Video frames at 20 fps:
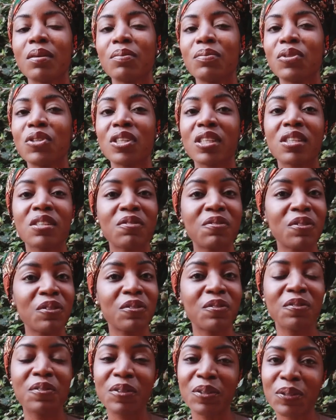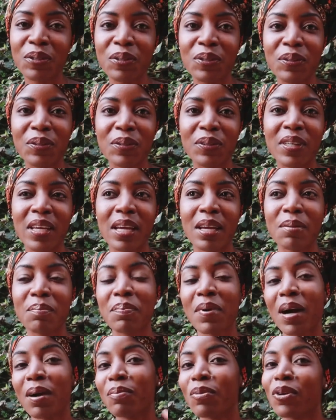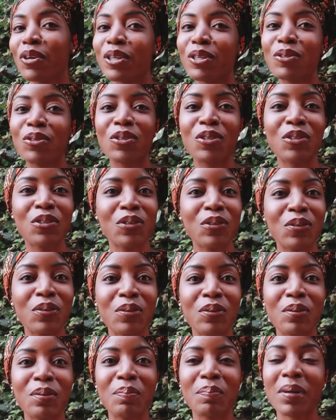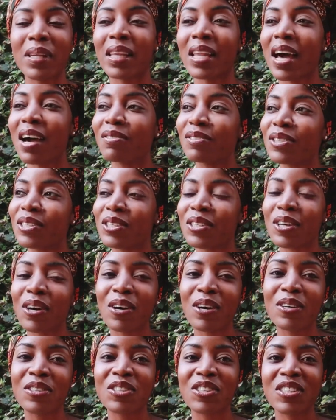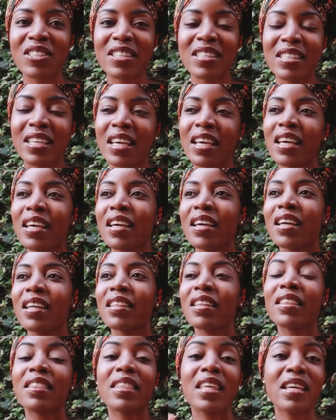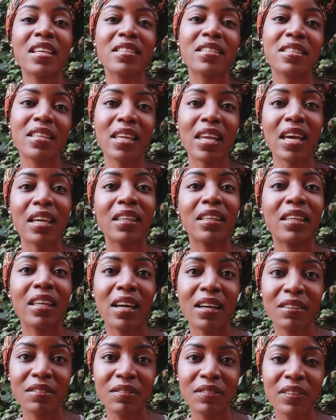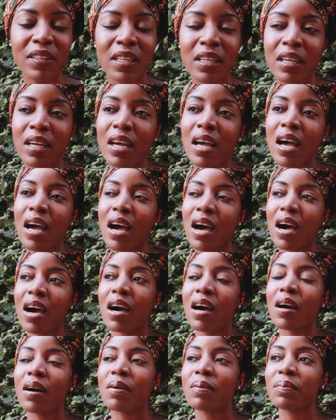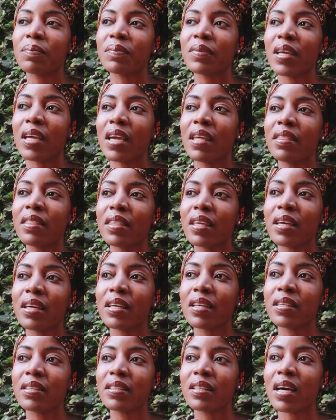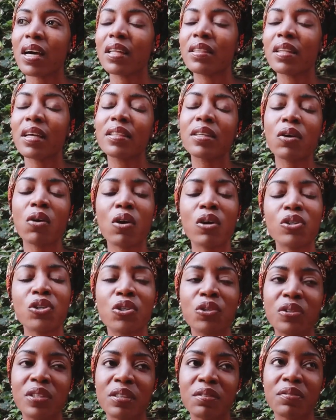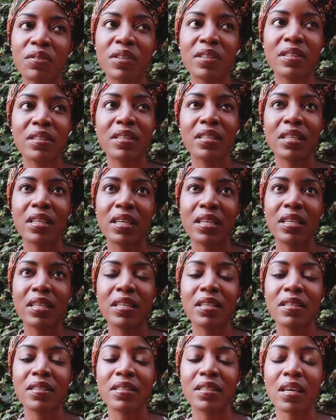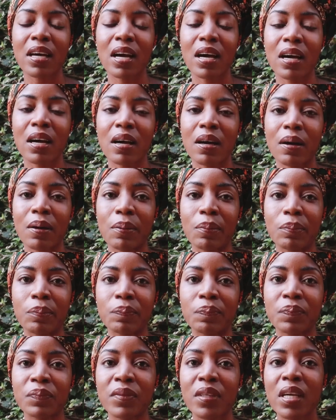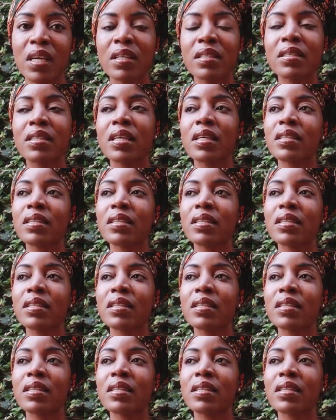just food and popcorn soup, lava sauce, just the things that I love. And then another cultural difference is in